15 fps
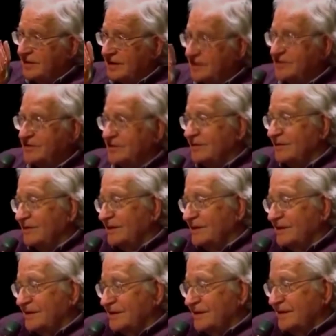I'm not sure
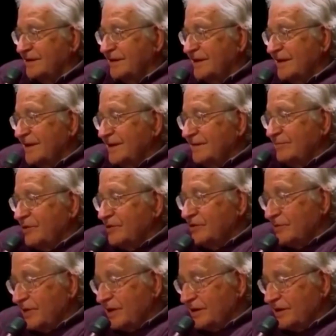that
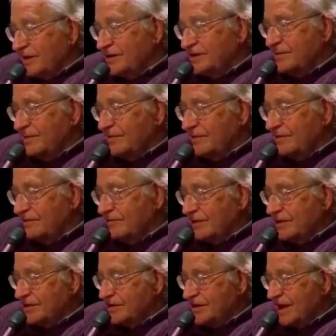postmodernism even
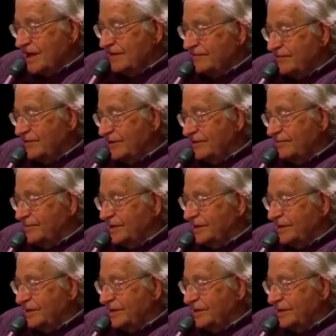reaches that far,